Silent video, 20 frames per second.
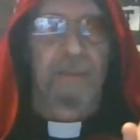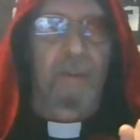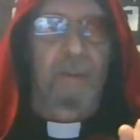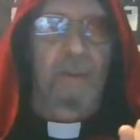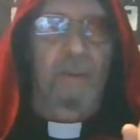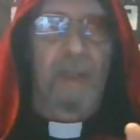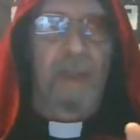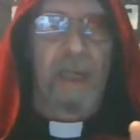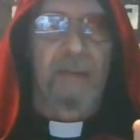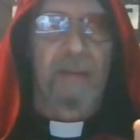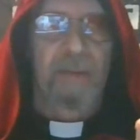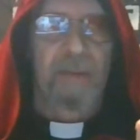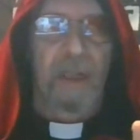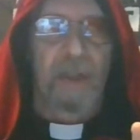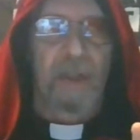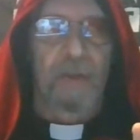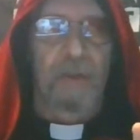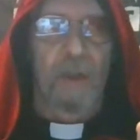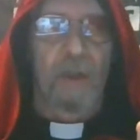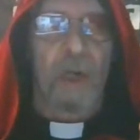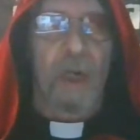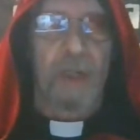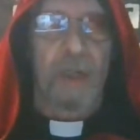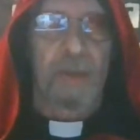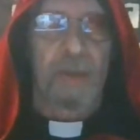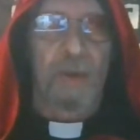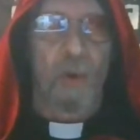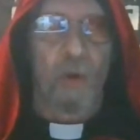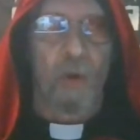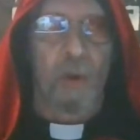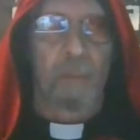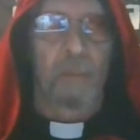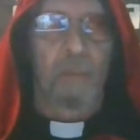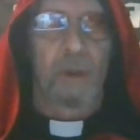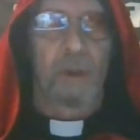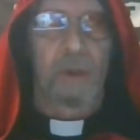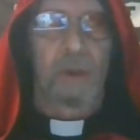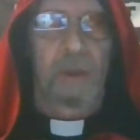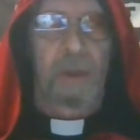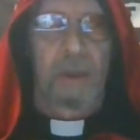were having our
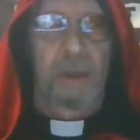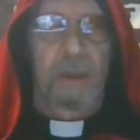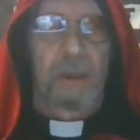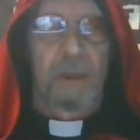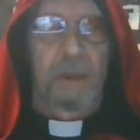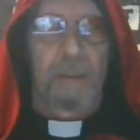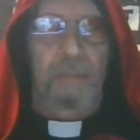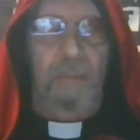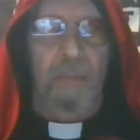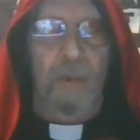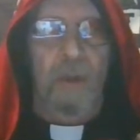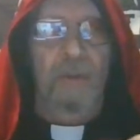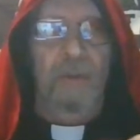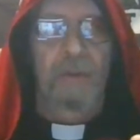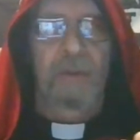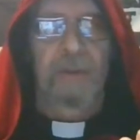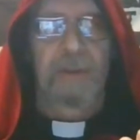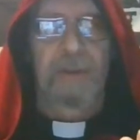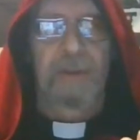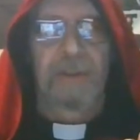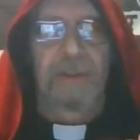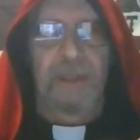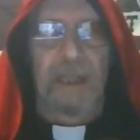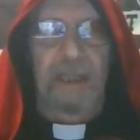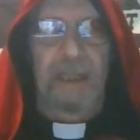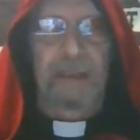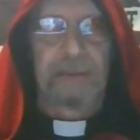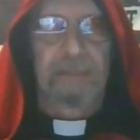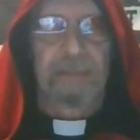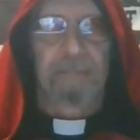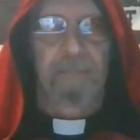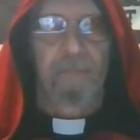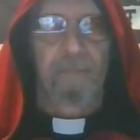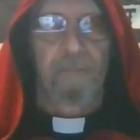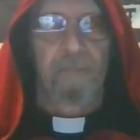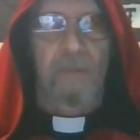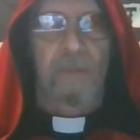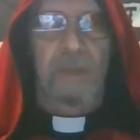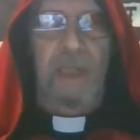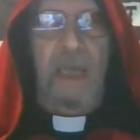normal Brotherhood of Satan
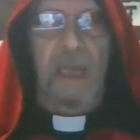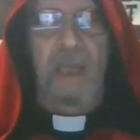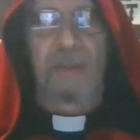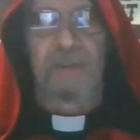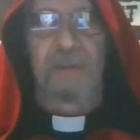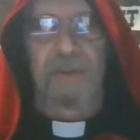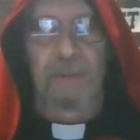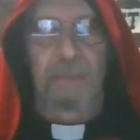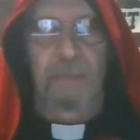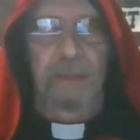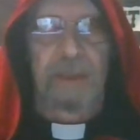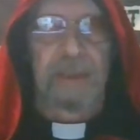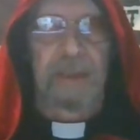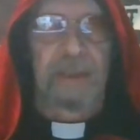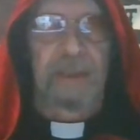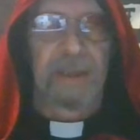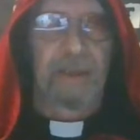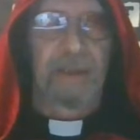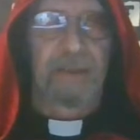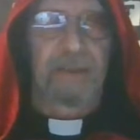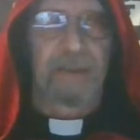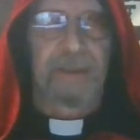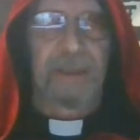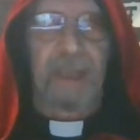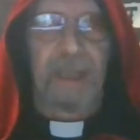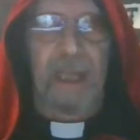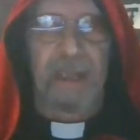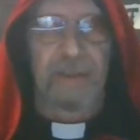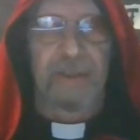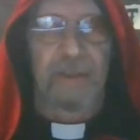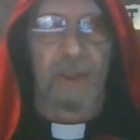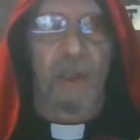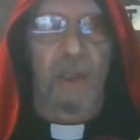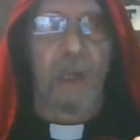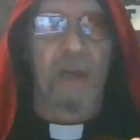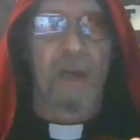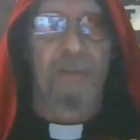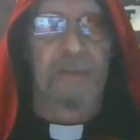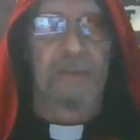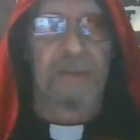council meeting here at the national
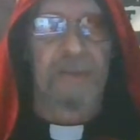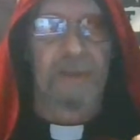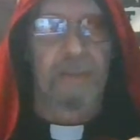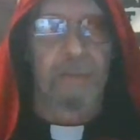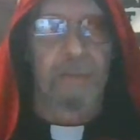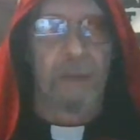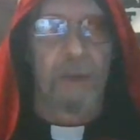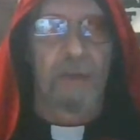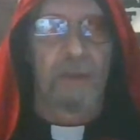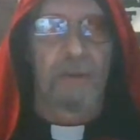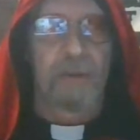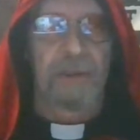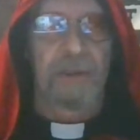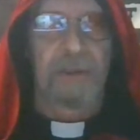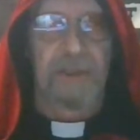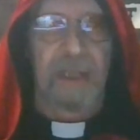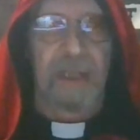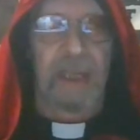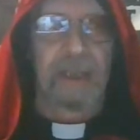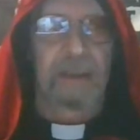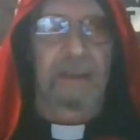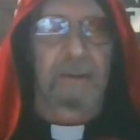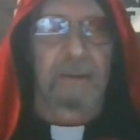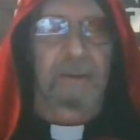office of the Brotherhood of Satan.